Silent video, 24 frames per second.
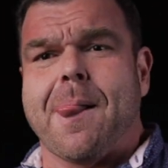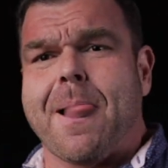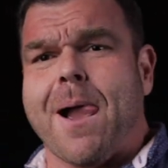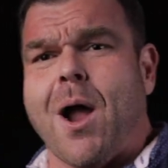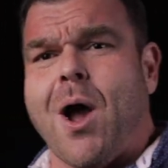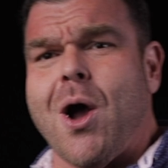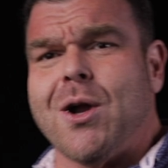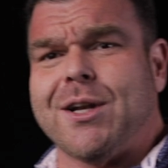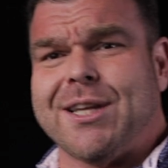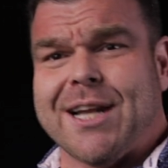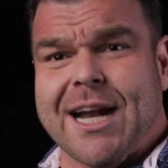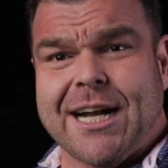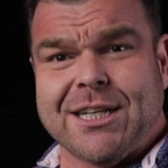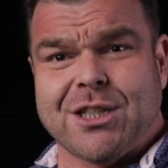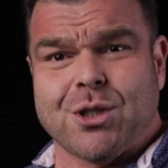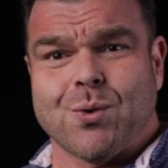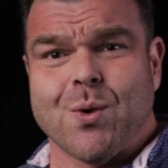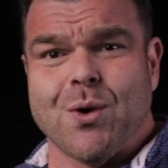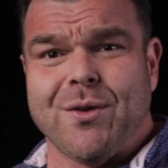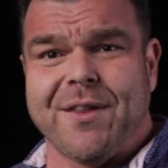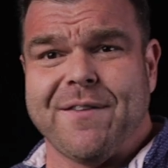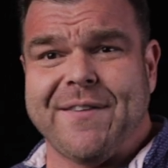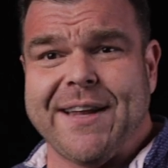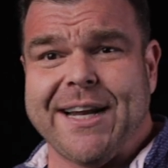Oh, did I just
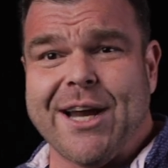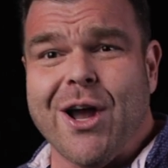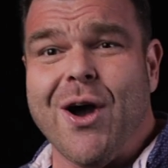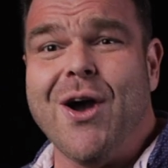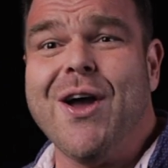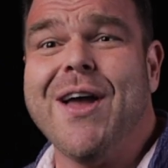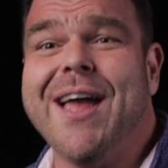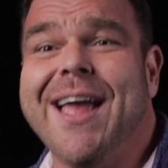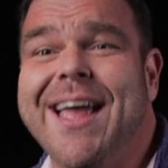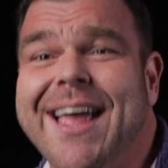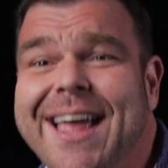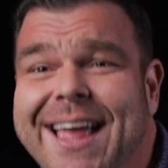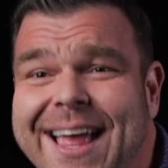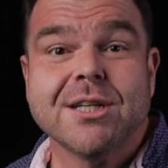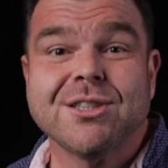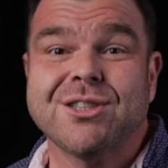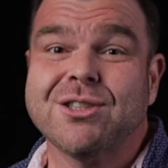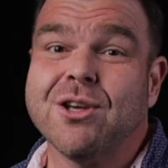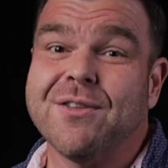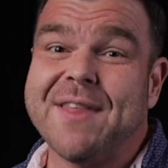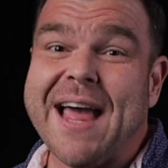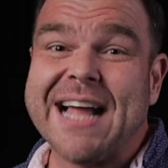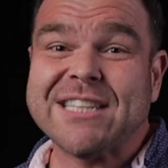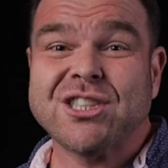ruin the video?
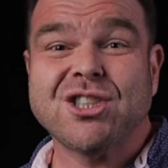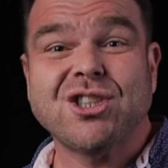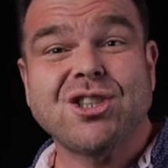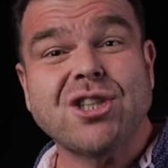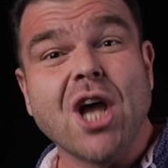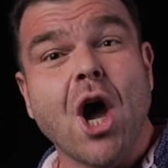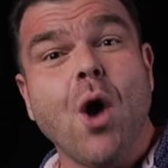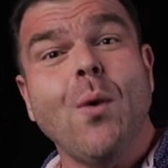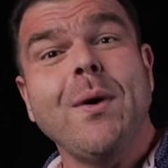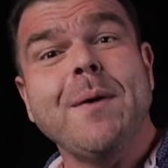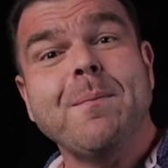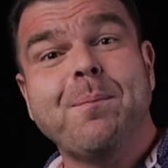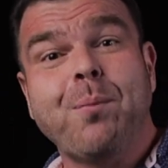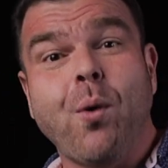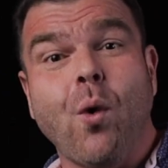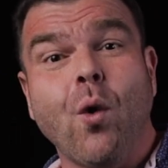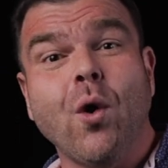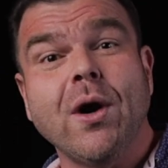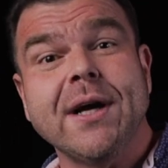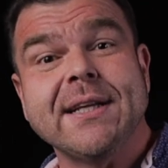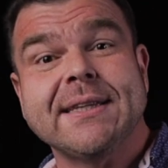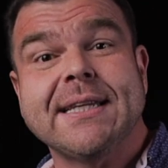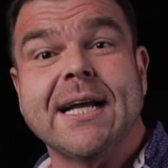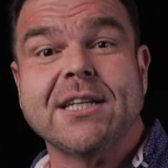So that's so
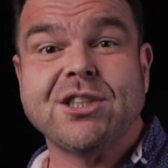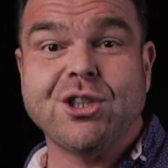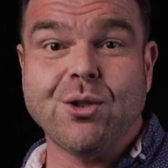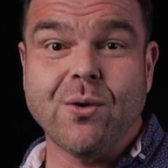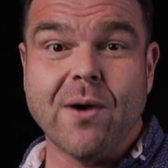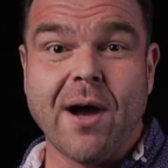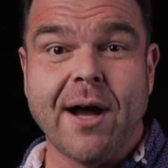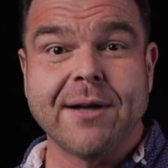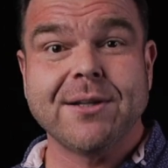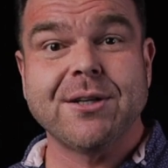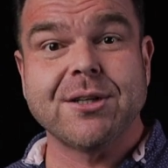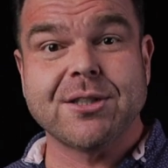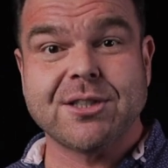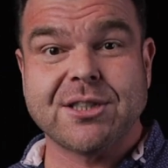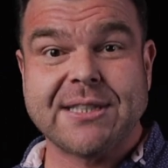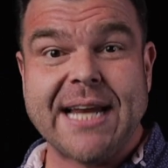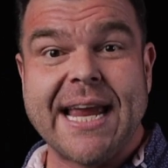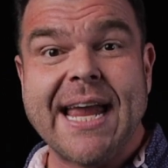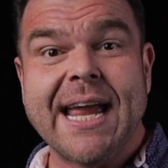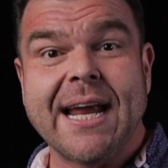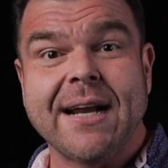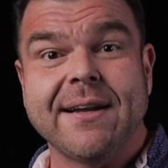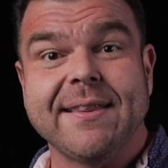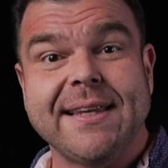important that you
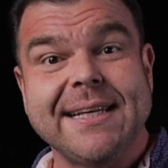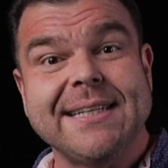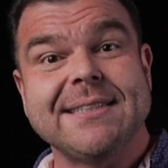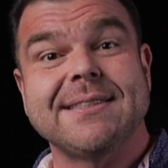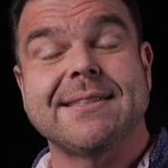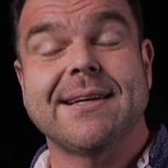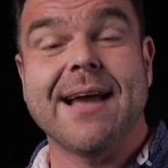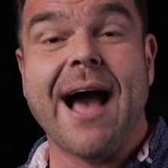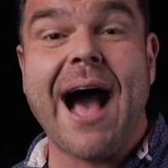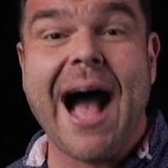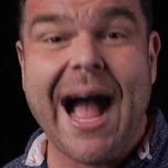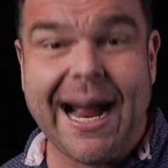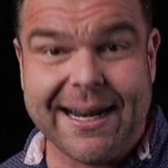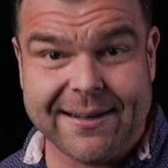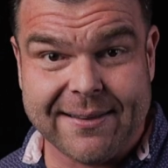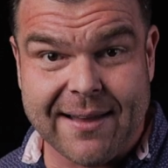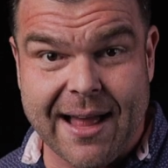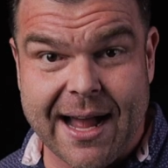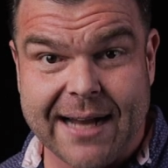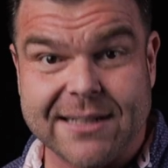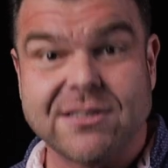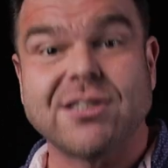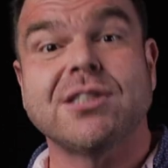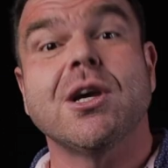understand these guidelines.